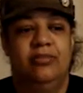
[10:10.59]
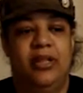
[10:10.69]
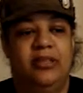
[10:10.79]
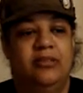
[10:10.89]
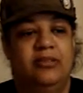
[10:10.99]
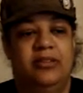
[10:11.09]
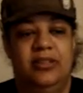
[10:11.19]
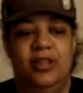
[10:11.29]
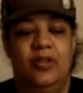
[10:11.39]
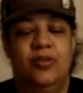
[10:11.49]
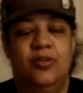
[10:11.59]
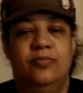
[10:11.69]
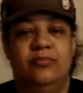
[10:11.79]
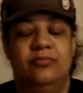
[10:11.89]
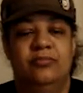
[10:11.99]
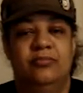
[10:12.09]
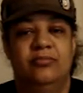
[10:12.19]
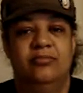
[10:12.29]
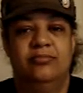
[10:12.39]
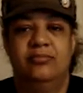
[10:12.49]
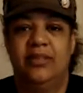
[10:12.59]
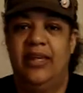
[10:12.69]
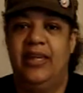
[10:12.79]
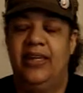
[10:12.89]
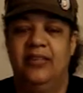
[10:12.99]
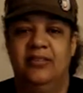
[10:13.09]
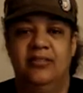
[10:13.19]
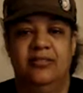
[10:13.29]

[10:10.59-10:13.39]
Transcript: But, you know, hey,